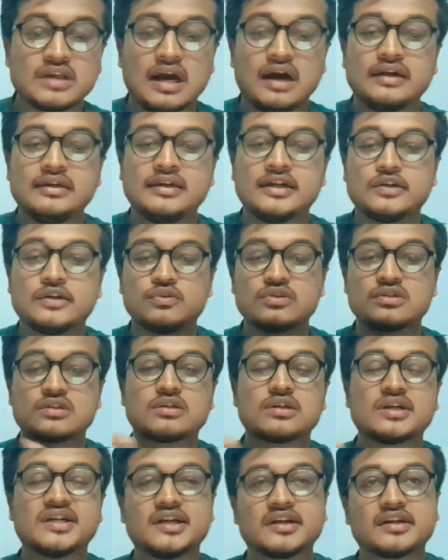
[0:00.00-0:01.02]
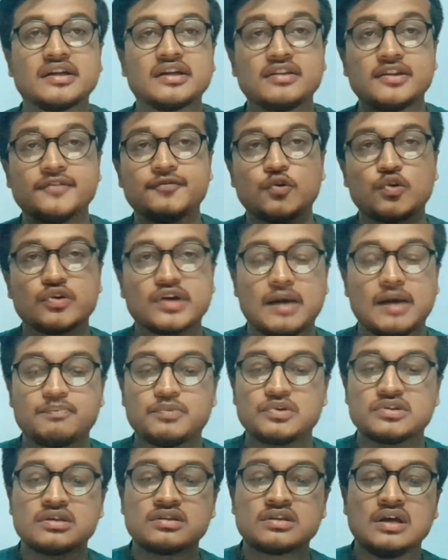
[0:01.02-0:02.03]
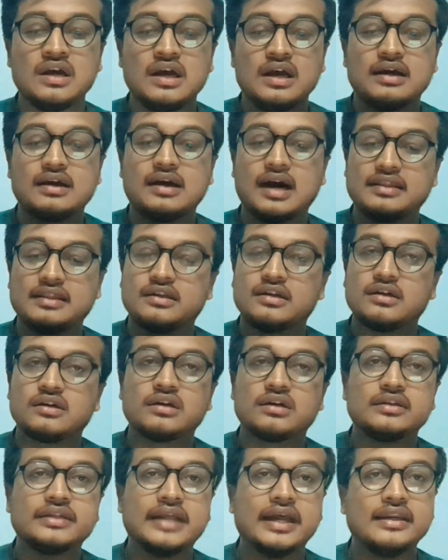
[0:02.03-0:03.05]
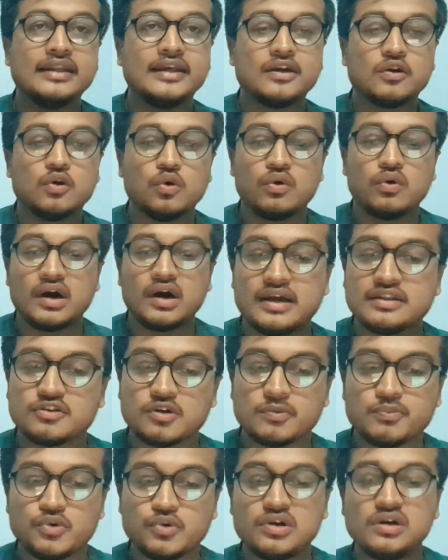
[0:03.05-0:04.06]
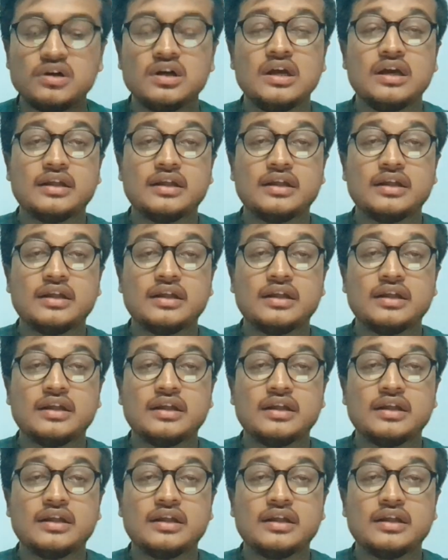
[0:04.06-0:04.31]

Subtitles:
Earlier, it was conducted in the four campuses, Gandhinagar, Delhi, Goa Tripura.